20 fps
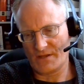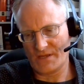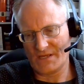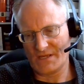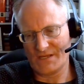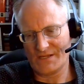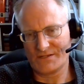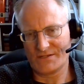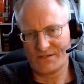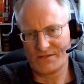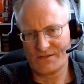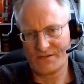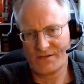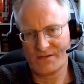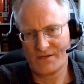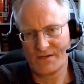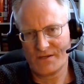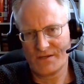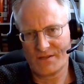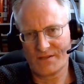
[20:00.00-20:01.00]
in
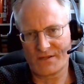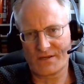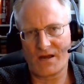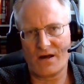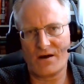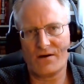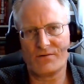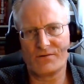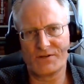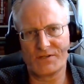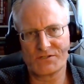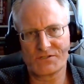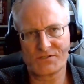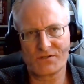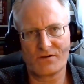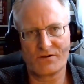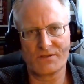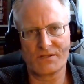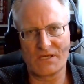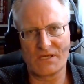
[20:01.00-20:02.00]
the colonies
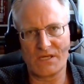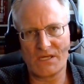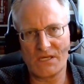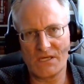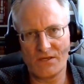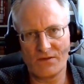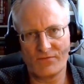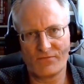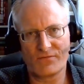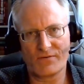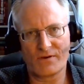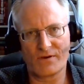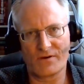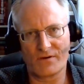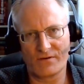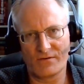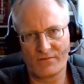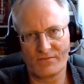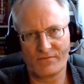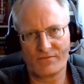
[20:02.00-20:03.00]
on the eve
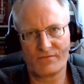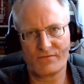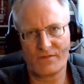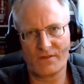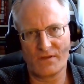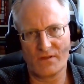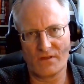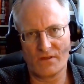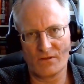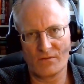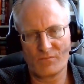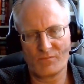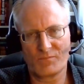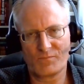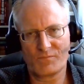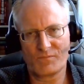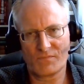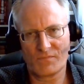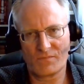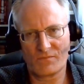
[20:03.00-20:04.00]
of the
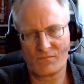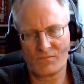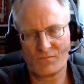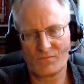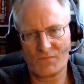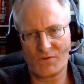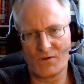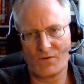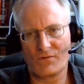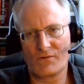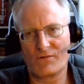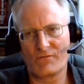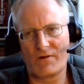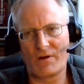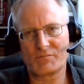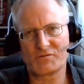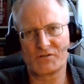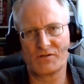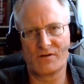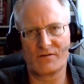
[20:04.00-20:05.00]

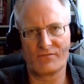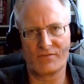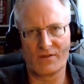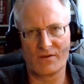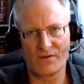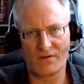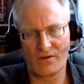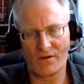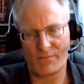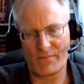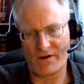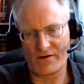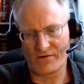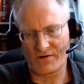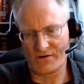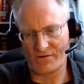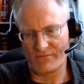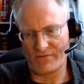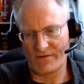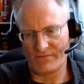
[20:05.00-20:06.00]
eruption of the
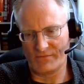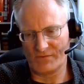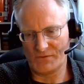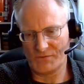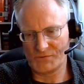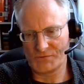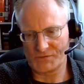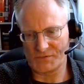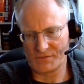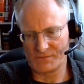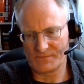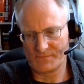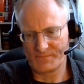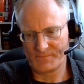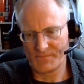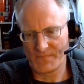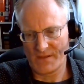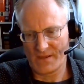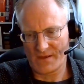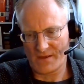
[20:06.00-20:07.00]
American Revolution.
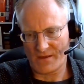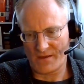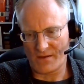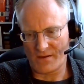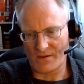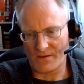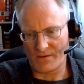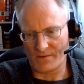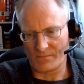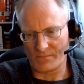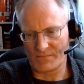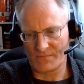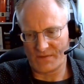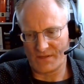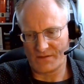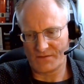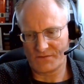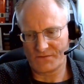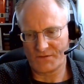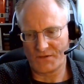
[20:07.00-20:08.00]

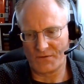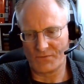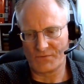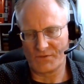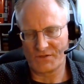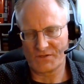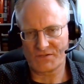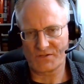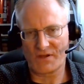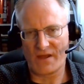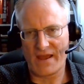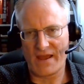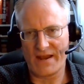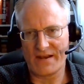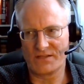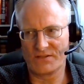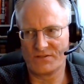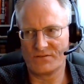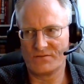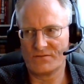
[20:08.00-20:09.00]
That this
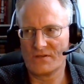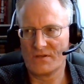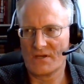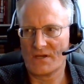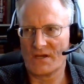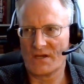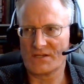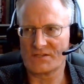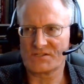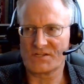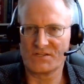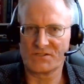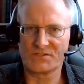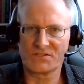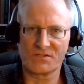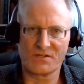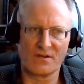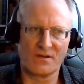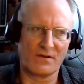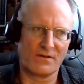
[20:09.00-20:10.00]
added a sense
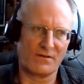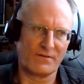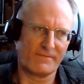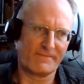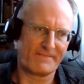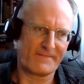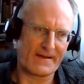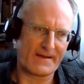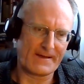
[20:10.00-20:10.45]
of